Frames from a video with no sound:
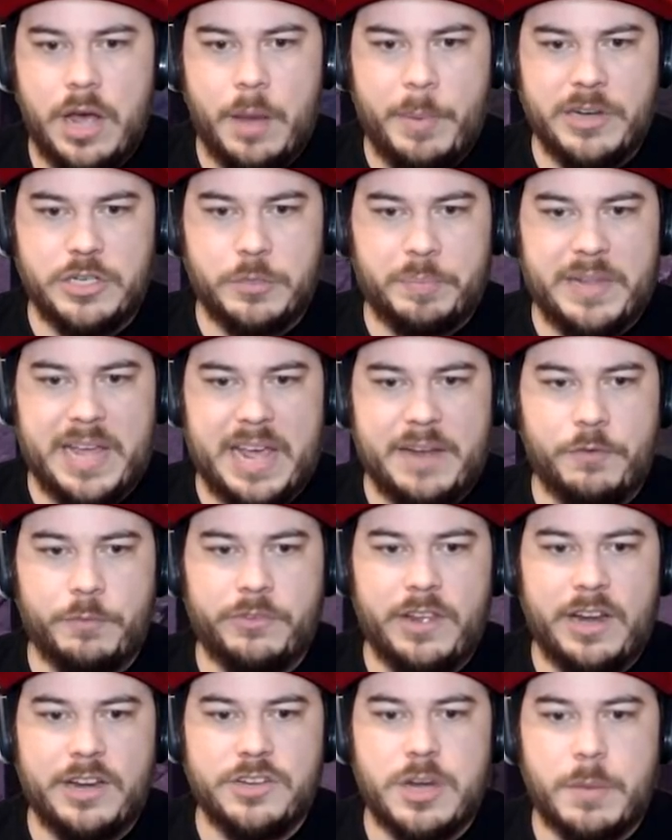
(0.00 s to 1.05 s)
a bunch of platforms.
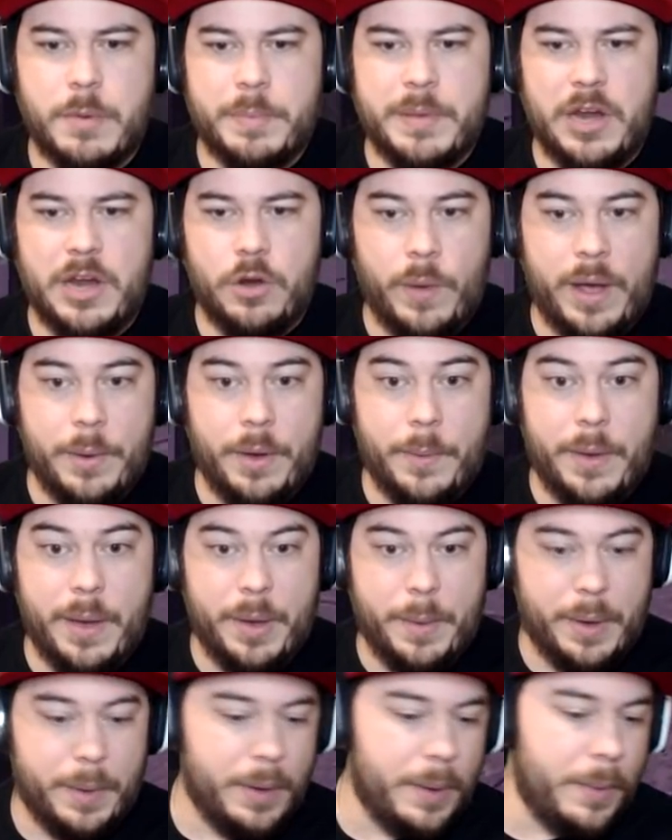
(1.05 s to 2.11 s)
Can I jump up here? Wait, wait, wait,
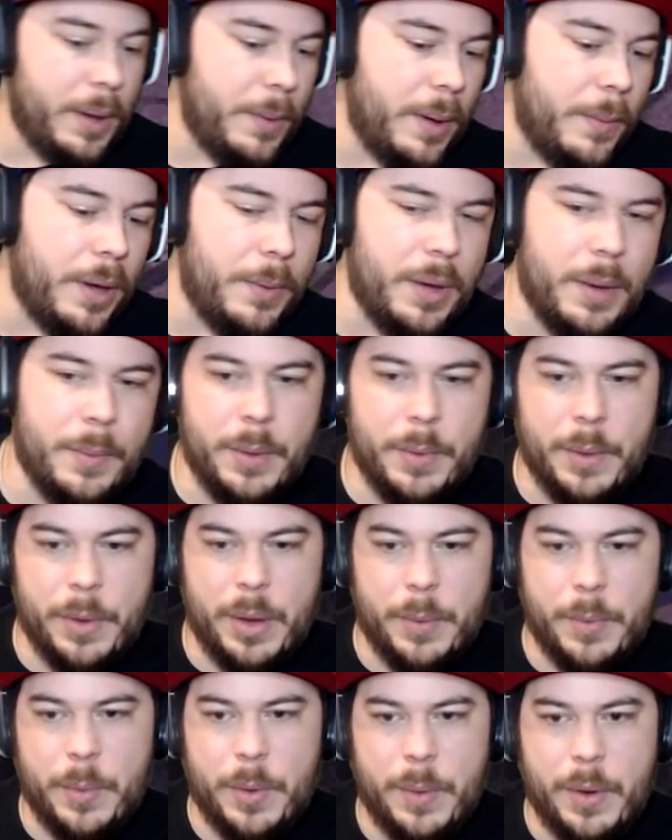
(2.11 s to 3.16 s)
wait, wait, wait, wait, wait, wait, wait, wait,
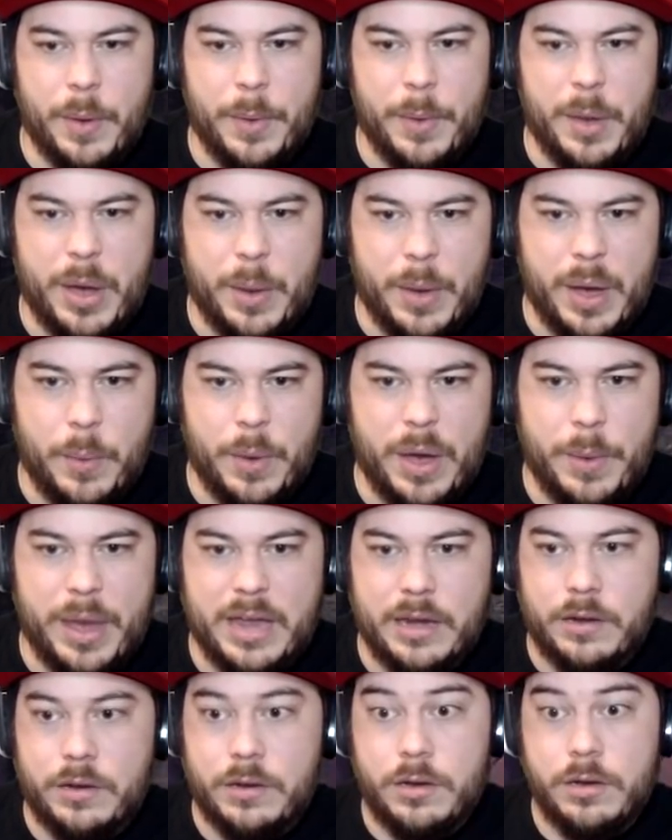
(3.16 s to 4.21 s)
wait, wait, wait, wait, wait, wait, wait,
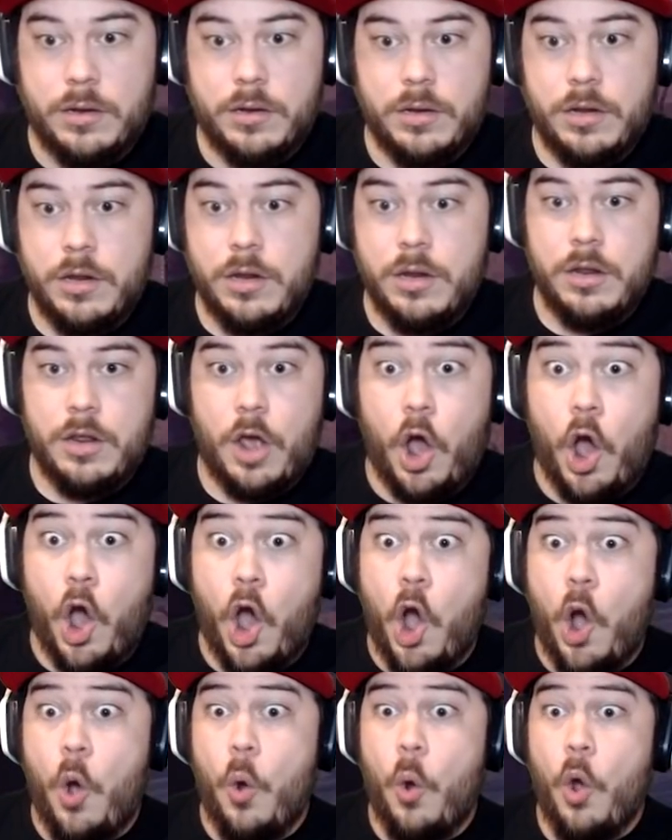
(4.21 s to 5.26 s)
wait.
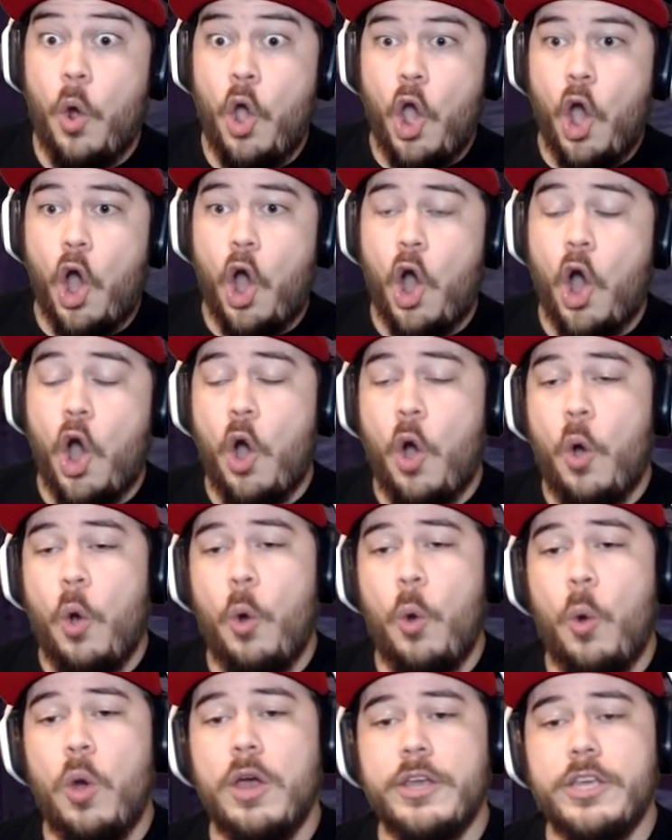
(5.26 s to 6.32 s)
Oh!
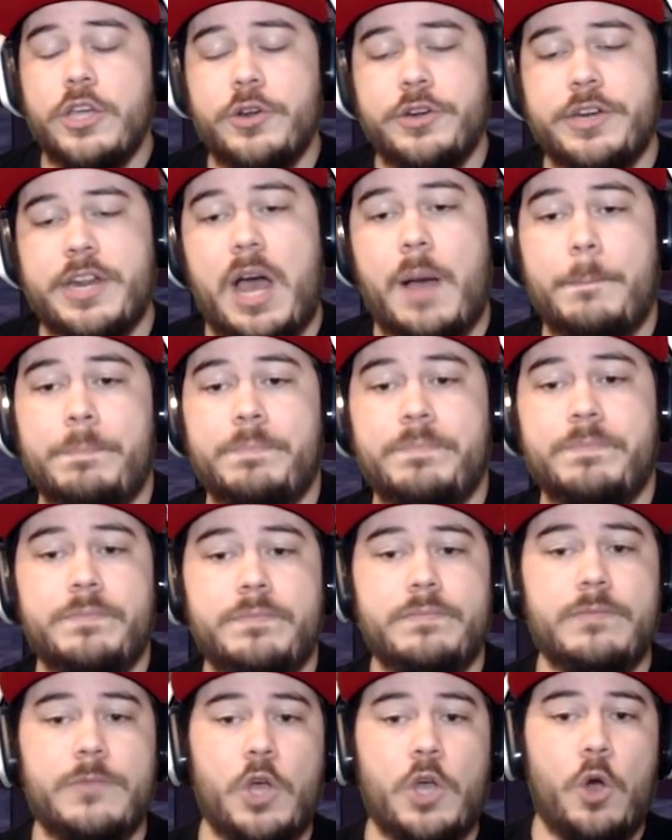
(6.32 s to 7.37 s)
Oh! You're dumb.
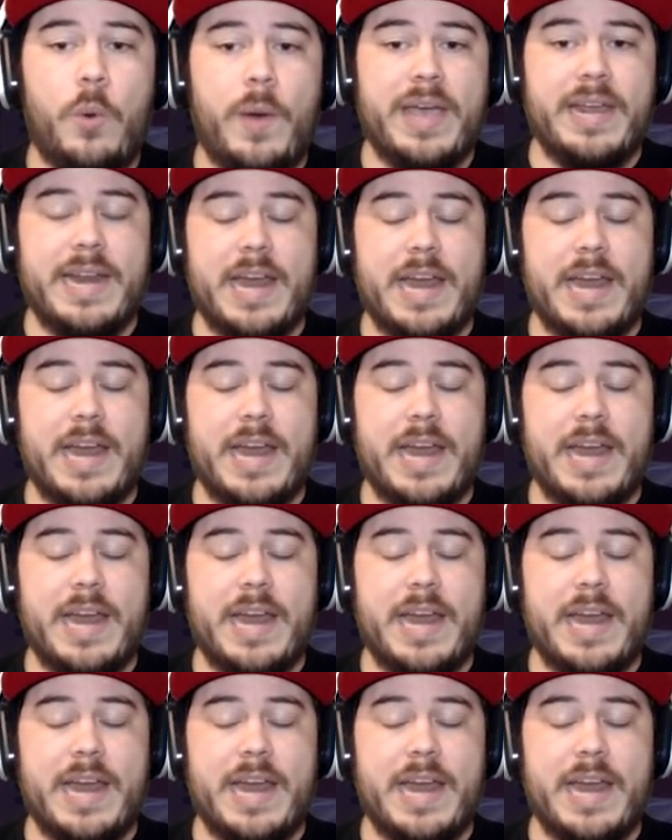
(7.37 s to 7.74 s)
Go away